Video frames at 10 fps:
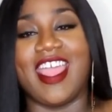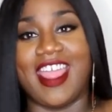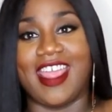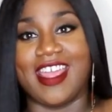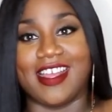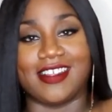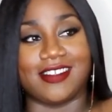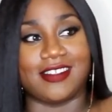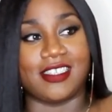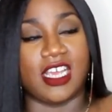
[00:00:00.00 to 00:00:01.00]

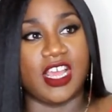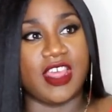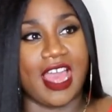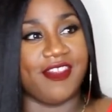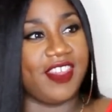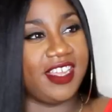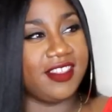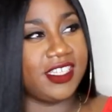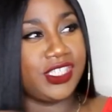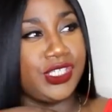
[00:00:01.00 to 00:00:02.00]
and I
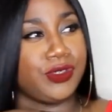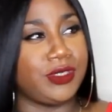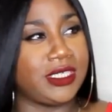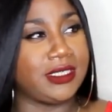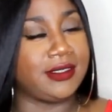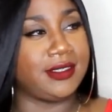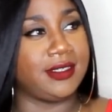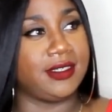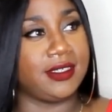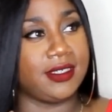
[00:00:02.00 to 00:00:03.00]
think this unit